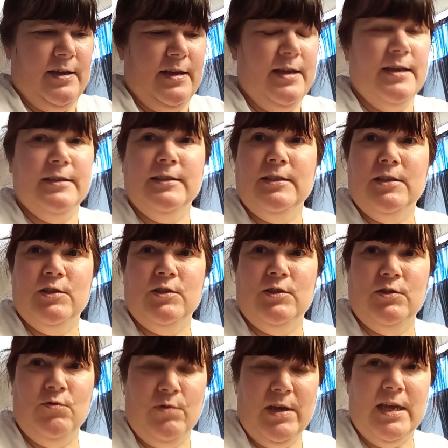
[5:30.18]
is
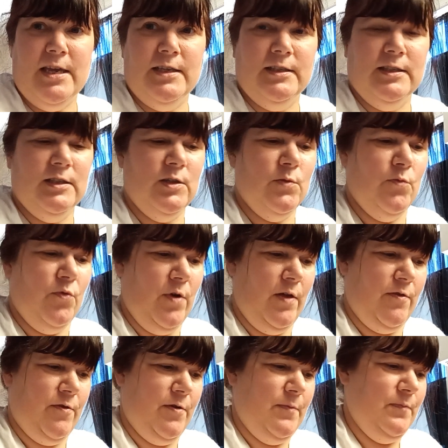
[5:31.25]
Zuki's
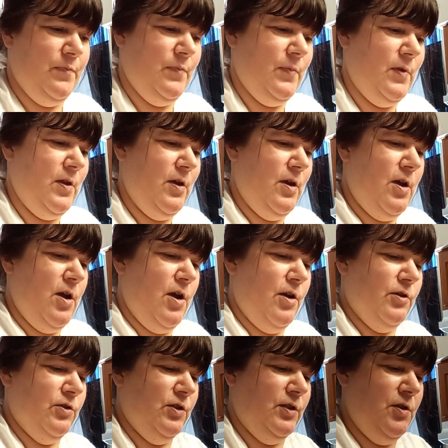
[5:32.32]
brother.
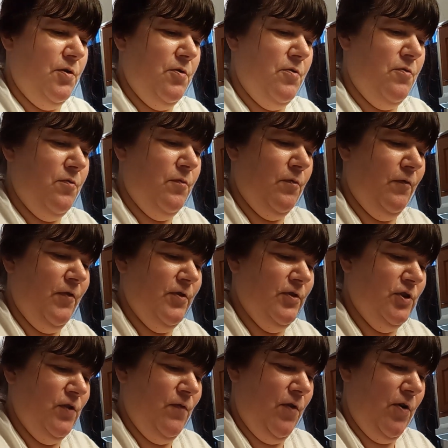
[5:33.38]
So,
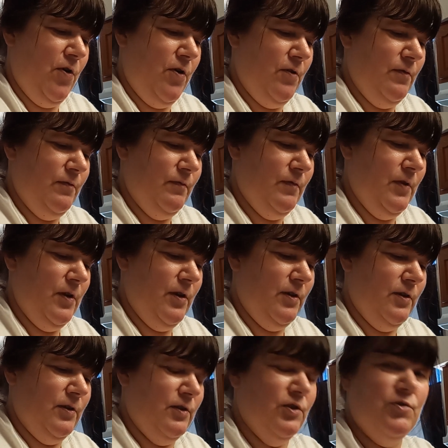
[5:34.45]
first of all,
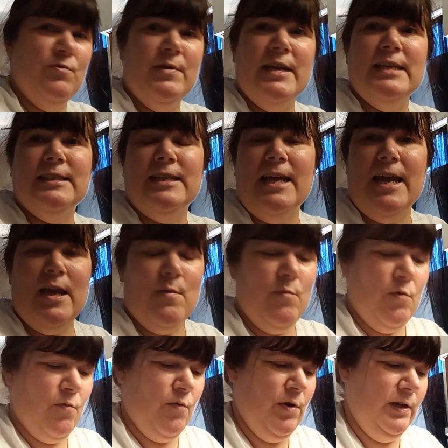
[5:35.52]
Zuki's
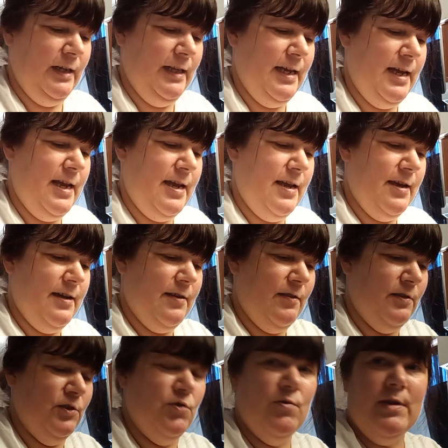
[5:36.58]
name really,
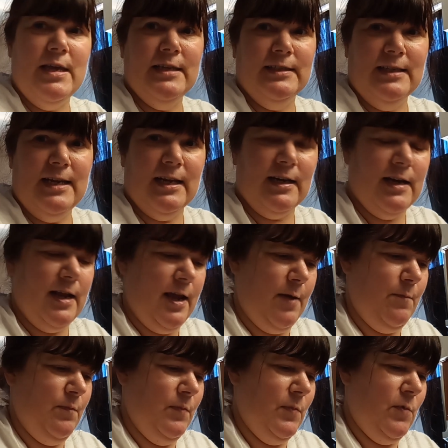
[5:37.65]
Zuki is a
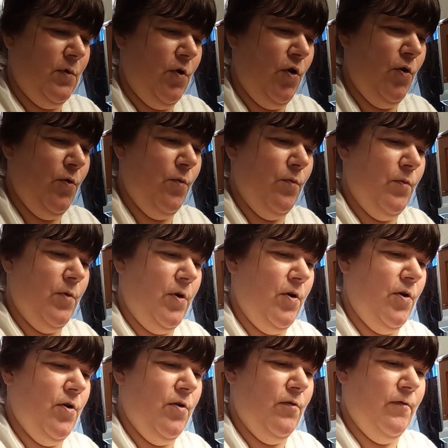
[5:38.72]
nickname. Her
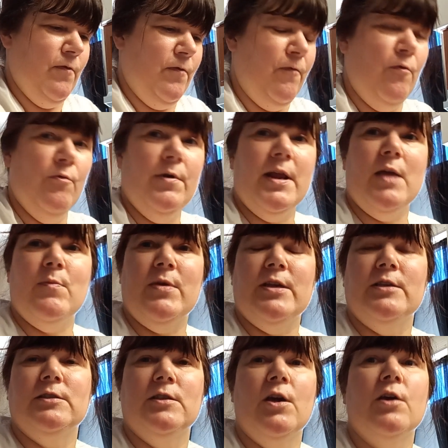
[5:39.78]
full name
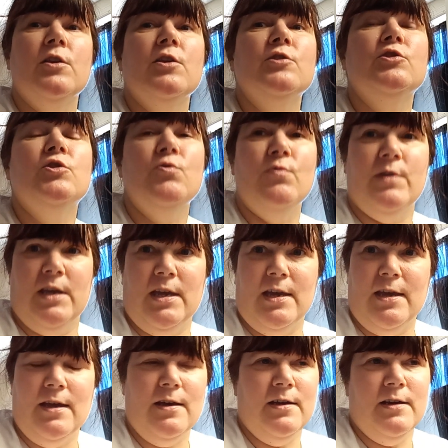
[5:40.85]
is
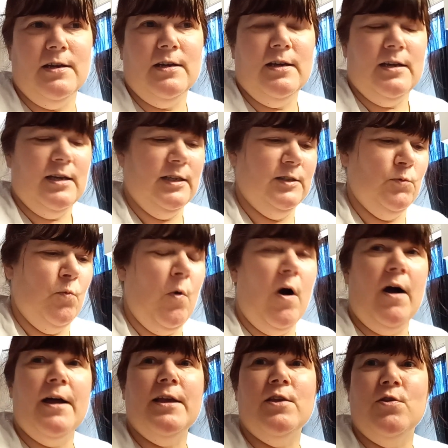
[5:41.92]
Yuzuki. It's
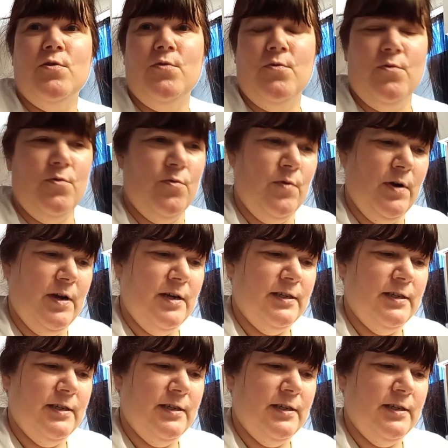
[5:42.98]
Yuzuki,